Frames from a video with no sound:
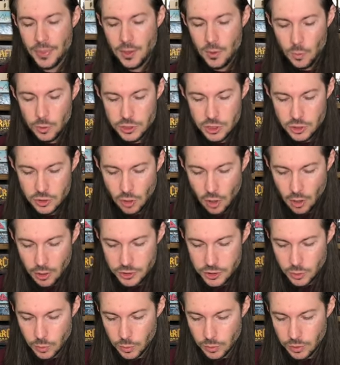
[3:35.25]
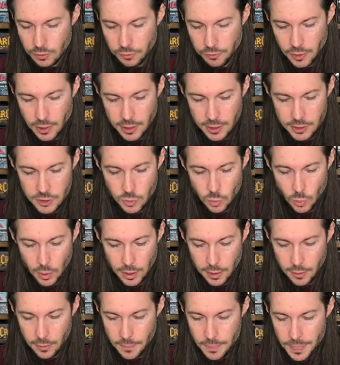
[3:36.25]
which is also really fun as
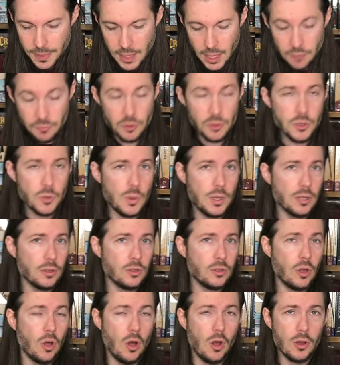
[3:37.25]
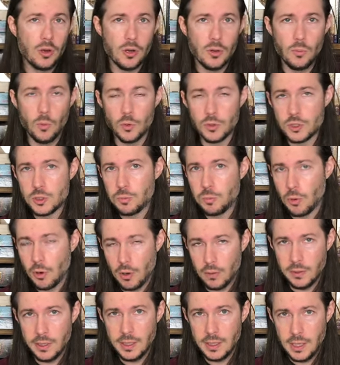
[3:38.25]
well if you're doing a longer, more
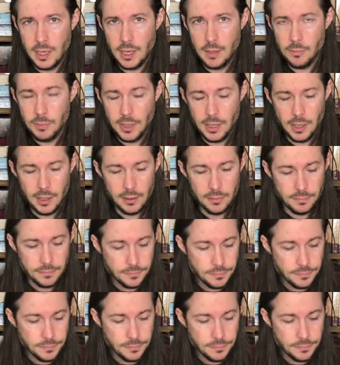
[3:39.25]
sprawling campaign